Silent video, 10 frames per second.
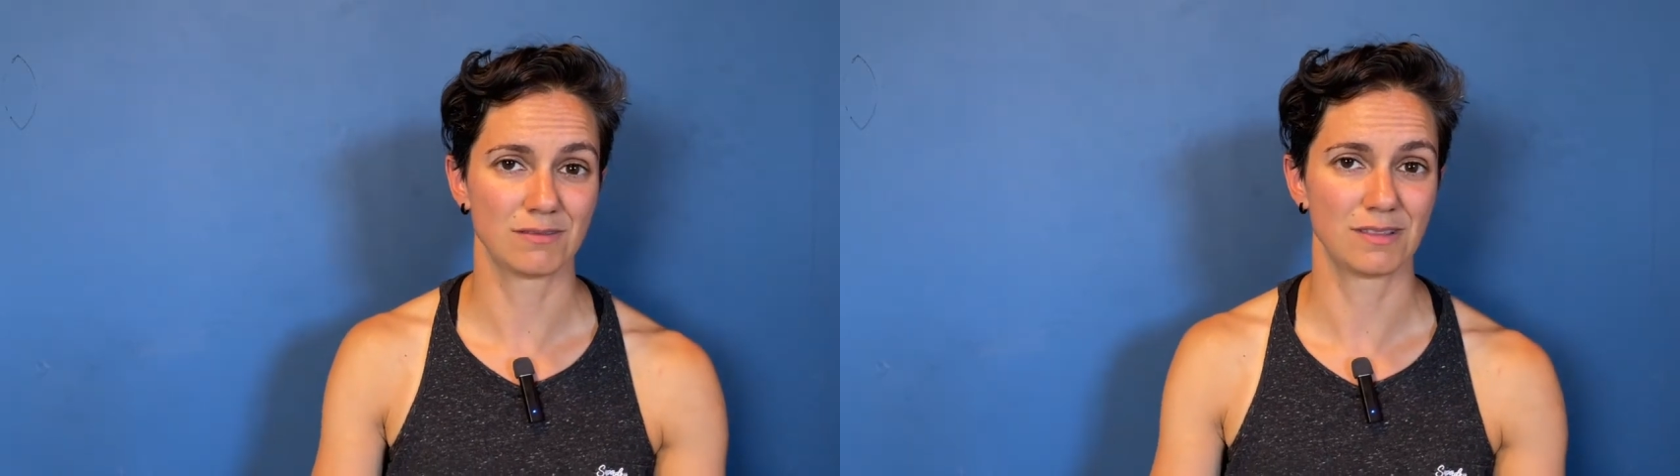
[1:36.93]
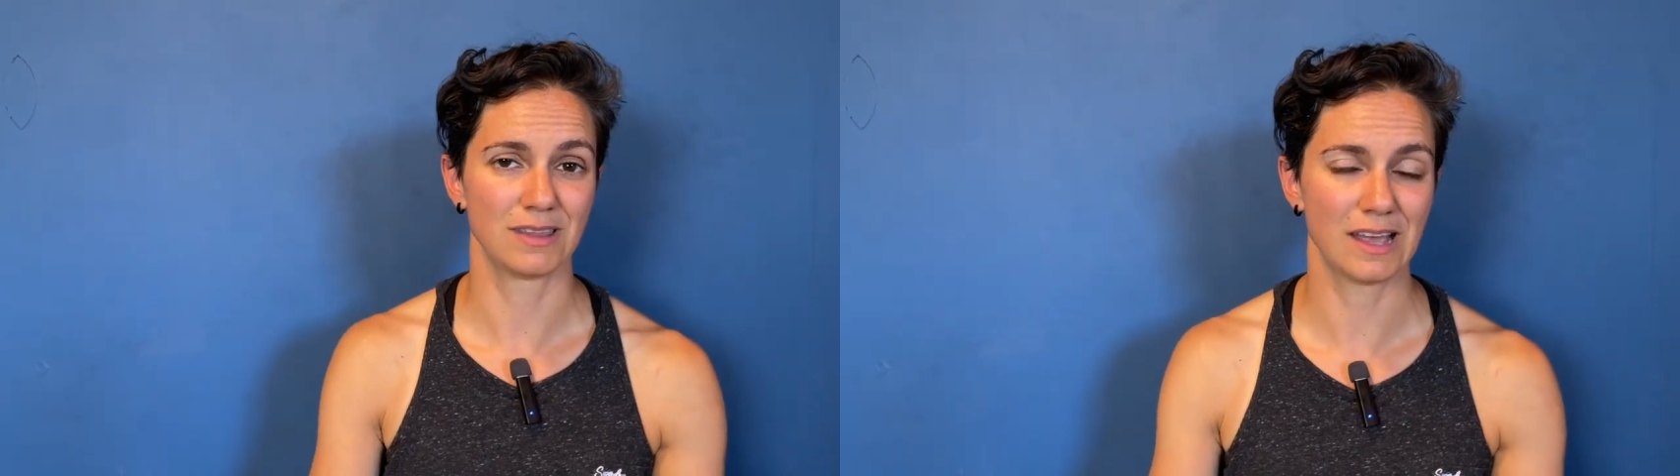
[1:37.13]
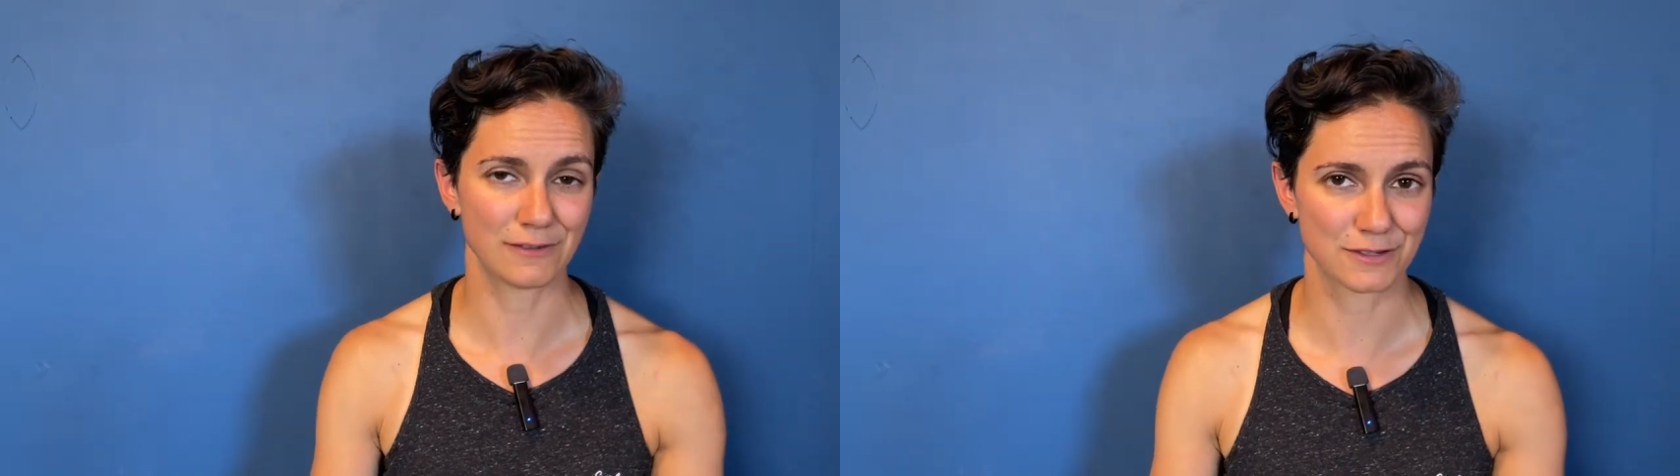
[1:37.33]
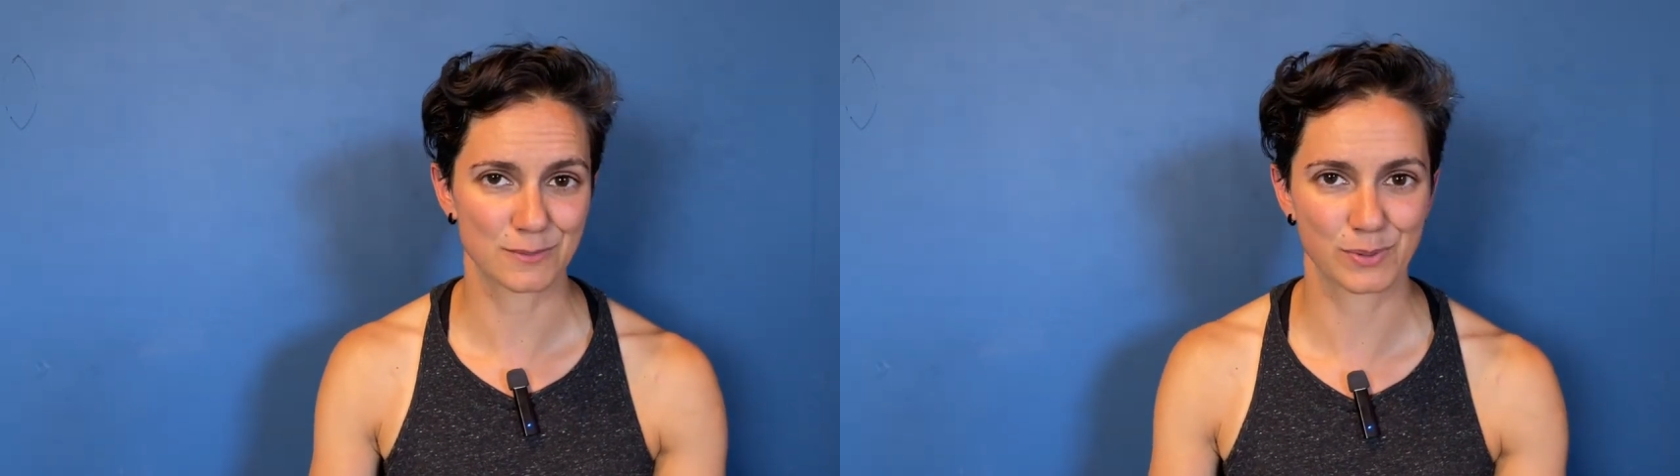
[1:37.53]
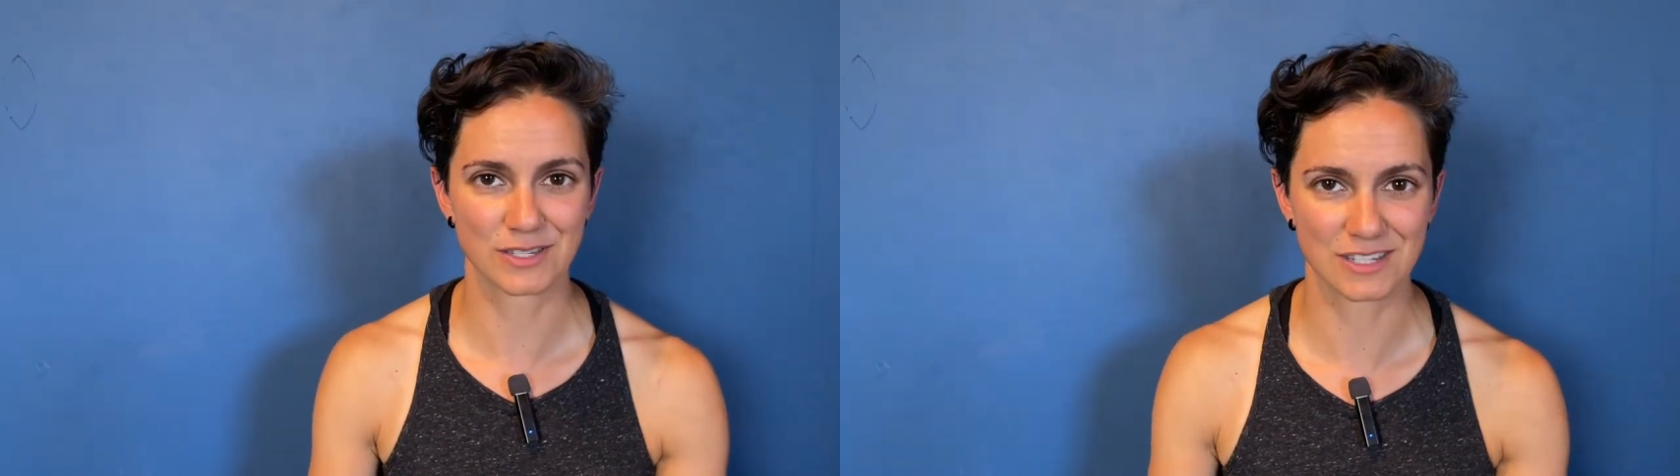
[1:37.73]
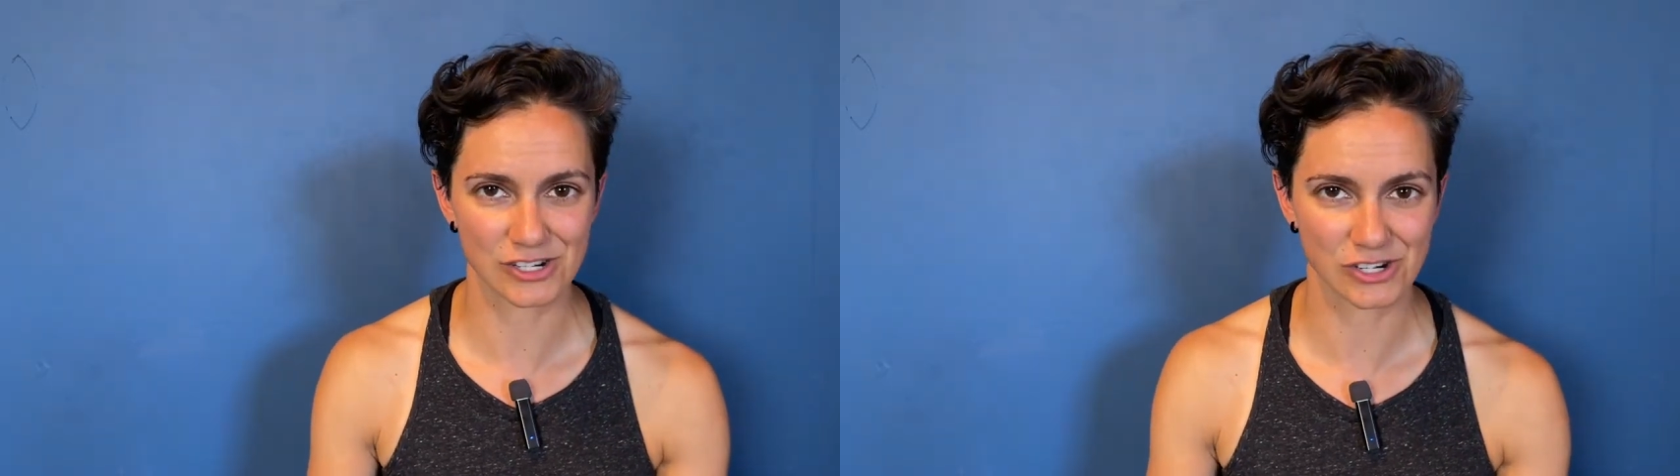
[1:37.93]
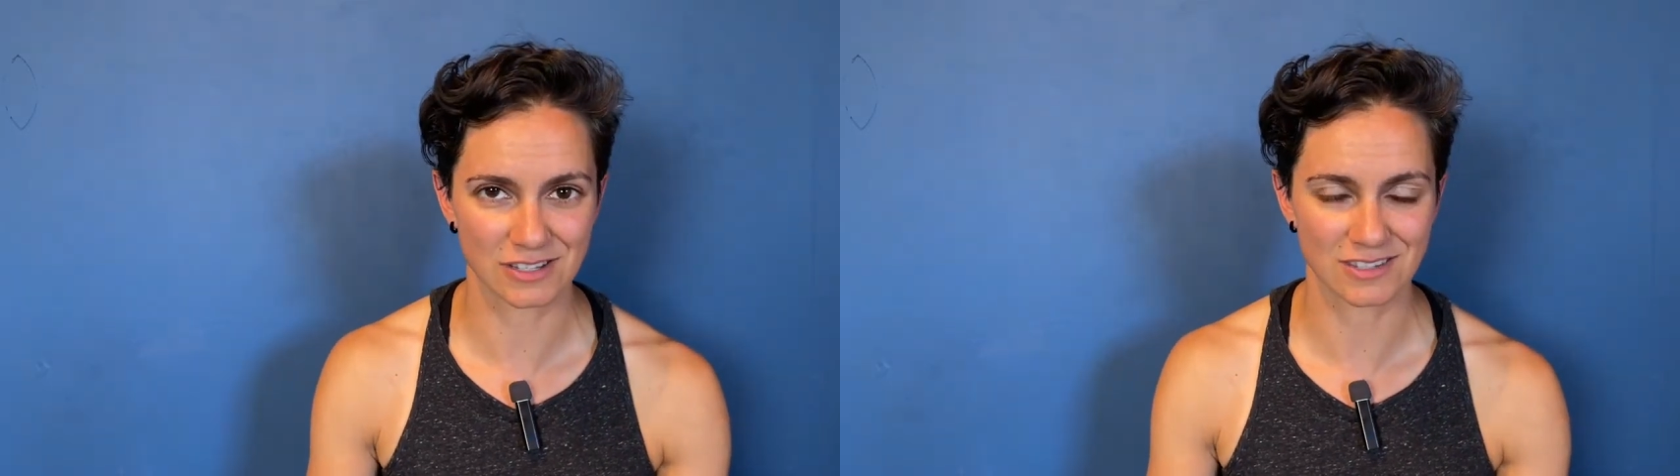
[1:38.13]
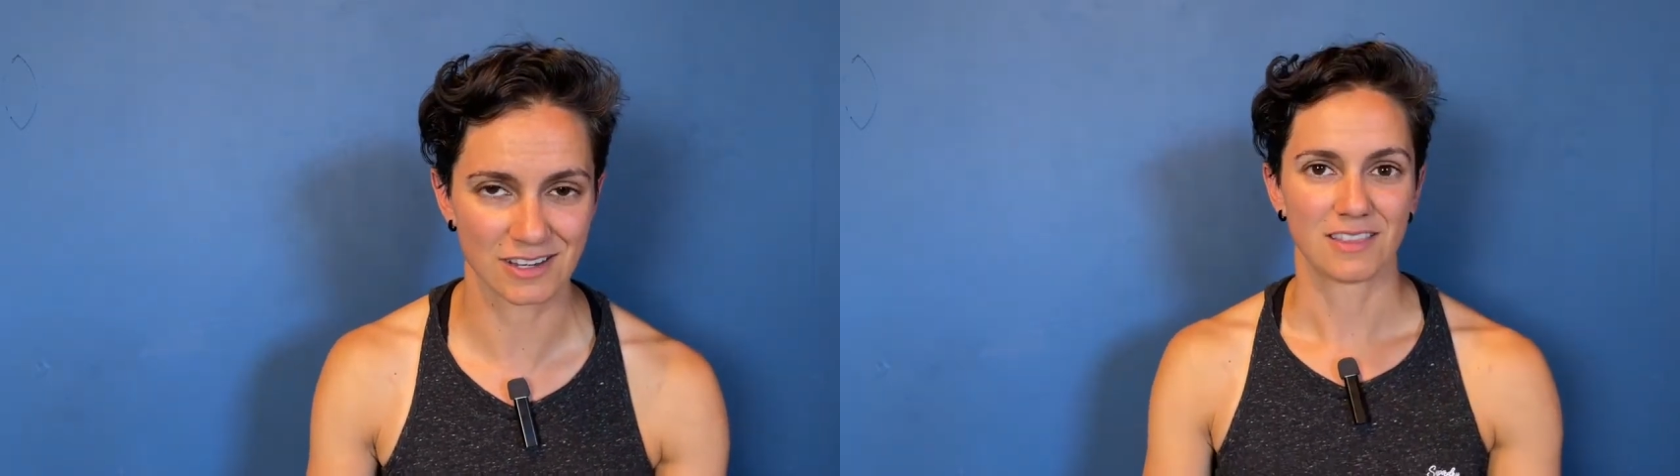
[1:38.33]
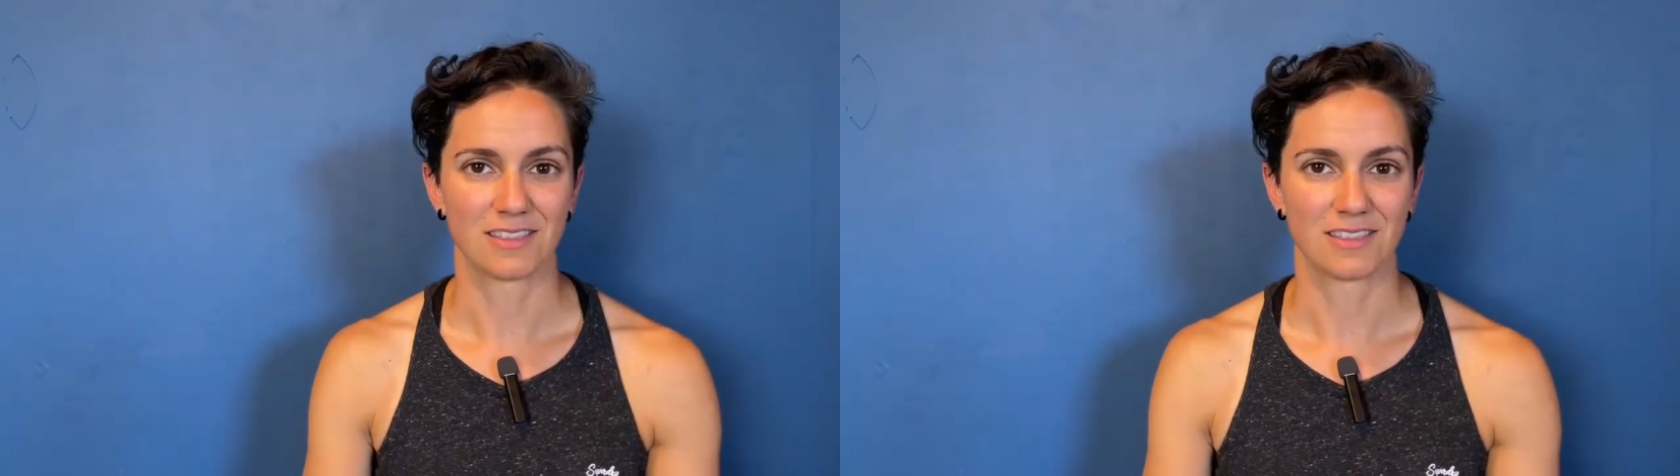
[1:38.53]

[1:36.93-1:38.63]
life's positions.